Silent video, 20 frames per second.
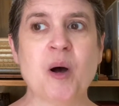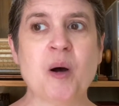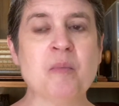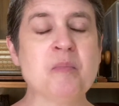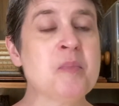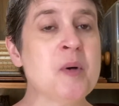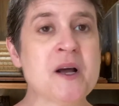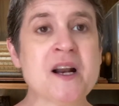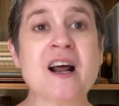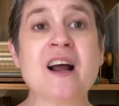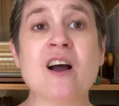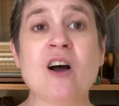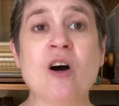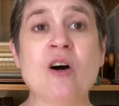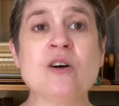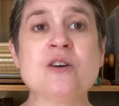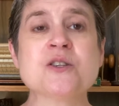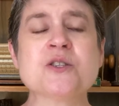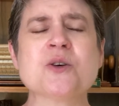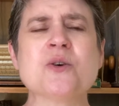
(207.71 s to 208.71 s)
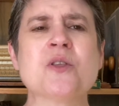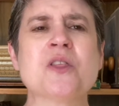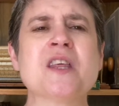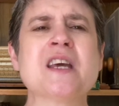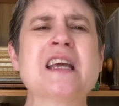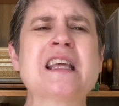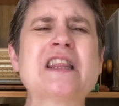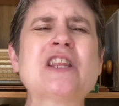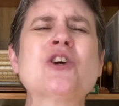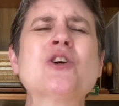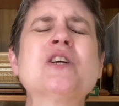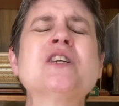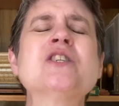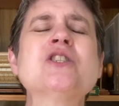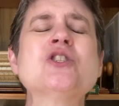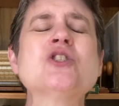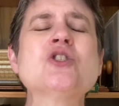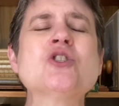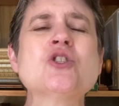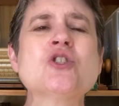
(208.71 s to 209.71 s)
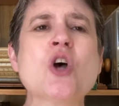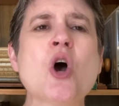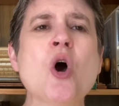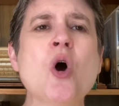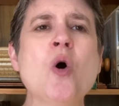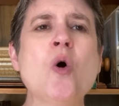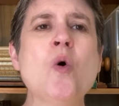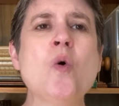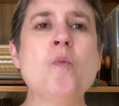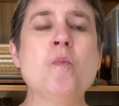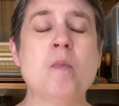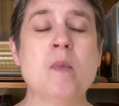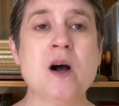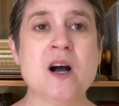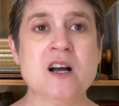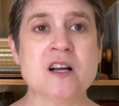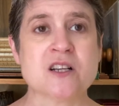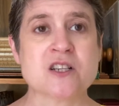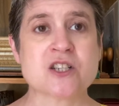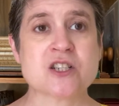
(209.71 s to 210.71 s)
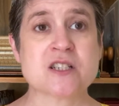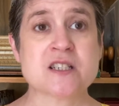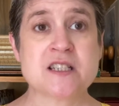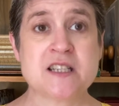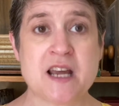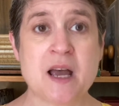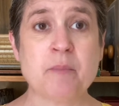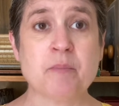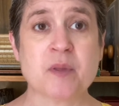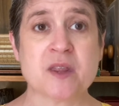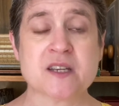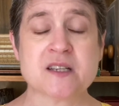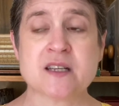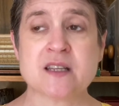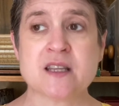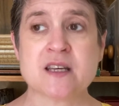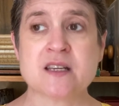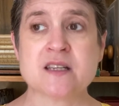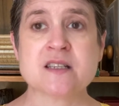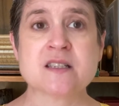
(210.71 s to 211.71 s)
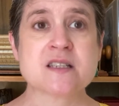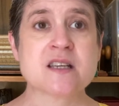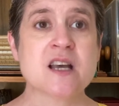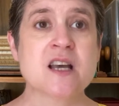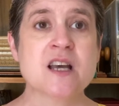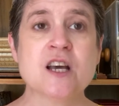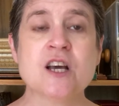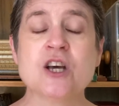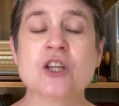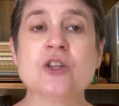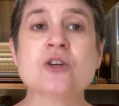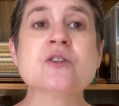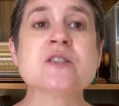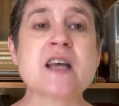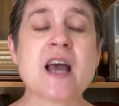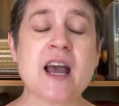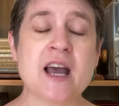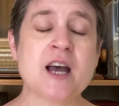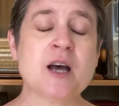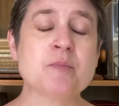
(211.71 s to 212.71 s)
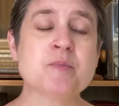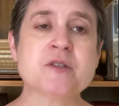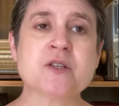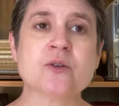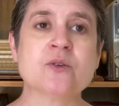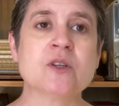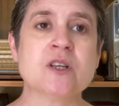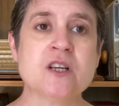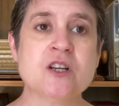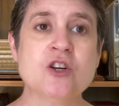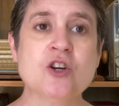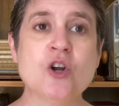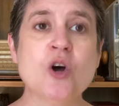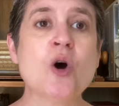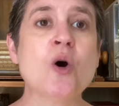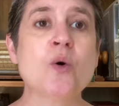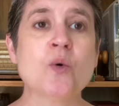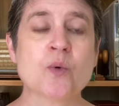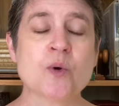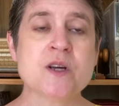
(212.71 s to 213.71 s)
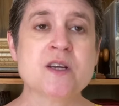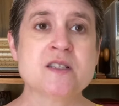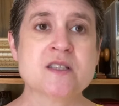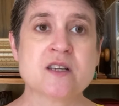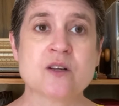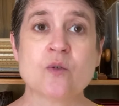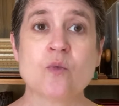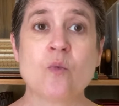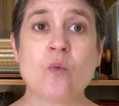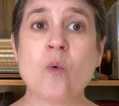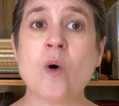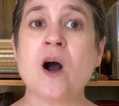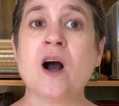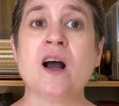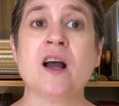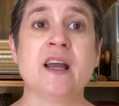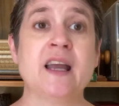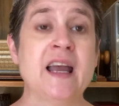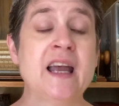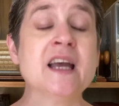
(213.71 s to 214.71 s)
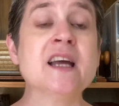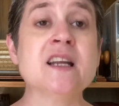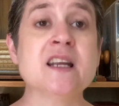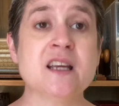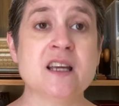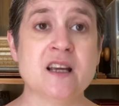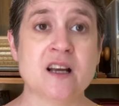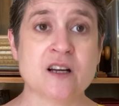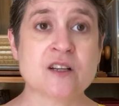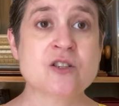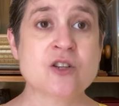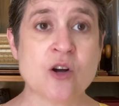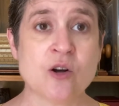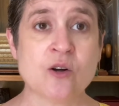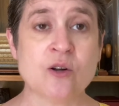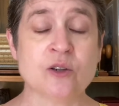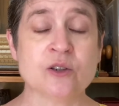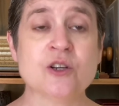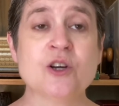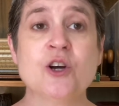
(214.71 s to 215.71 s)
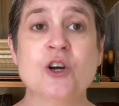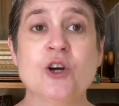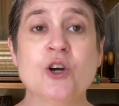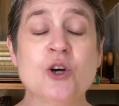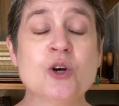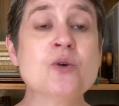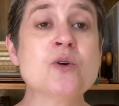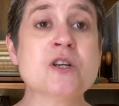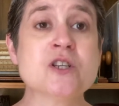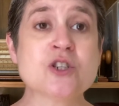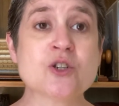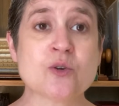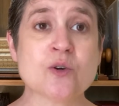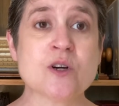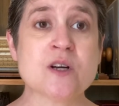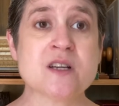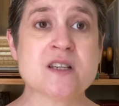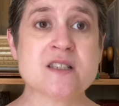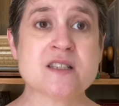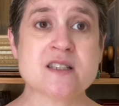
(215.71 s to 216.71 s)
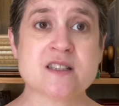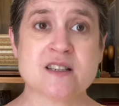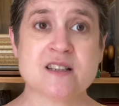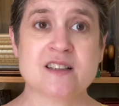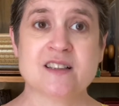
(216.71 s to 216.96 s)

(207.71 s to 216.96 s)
But I also think there is so much depth to this. There's absolutely no reason why any adult who enjoys